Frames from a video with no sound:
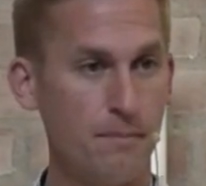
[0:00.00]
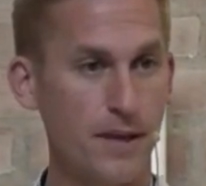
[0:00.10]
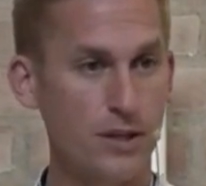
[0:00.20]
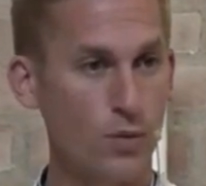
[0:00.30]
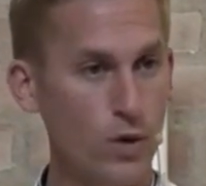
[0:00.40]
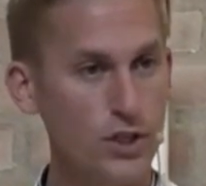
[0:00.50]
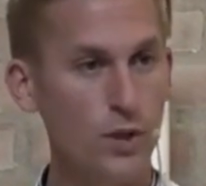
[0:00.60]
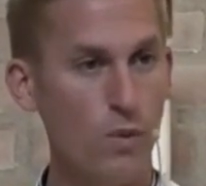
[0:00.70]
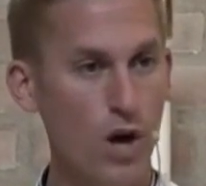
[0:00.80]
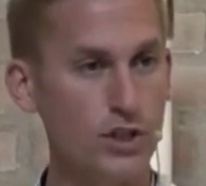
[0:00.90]
Because a
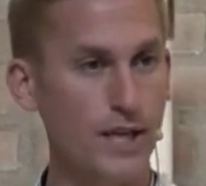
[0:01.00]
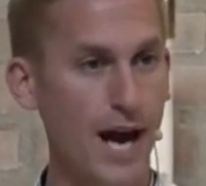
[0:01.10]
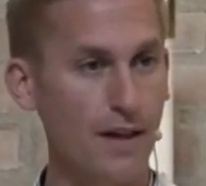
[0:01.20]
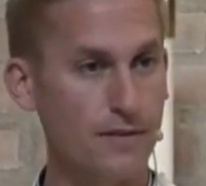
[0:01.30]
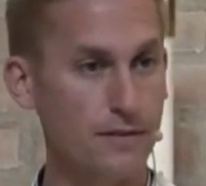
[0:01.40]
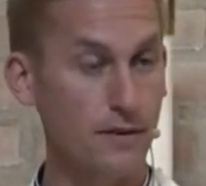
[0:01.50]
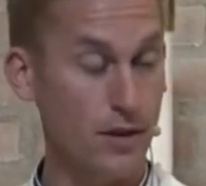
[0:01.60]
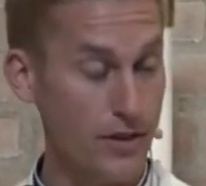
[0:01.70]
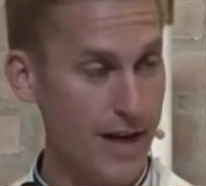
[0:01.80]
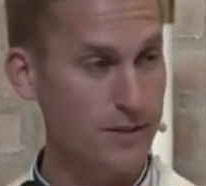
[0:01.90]
wishy-washy
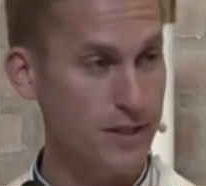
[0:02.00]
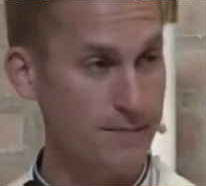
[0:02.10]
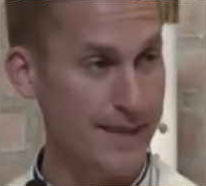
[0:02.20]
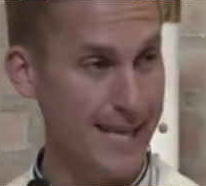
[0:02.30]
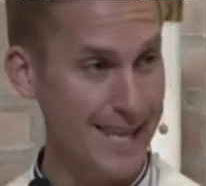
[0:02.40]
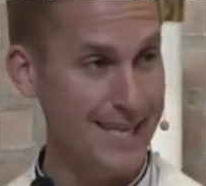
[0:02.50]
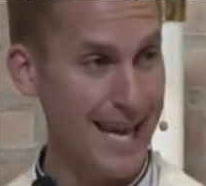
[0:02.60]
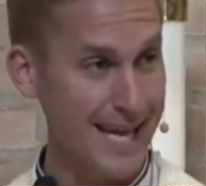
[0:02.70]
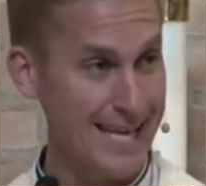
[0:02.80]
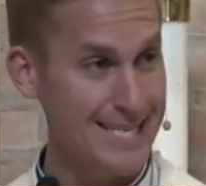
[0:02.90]
Catholicism at the end of the
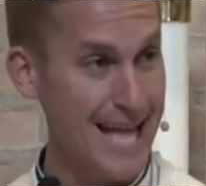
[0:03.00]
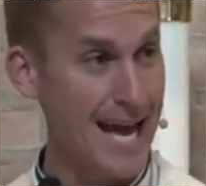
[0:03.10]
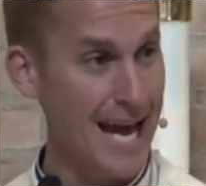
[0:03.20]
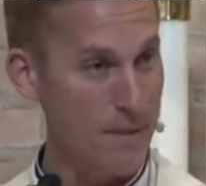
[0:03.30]
day is not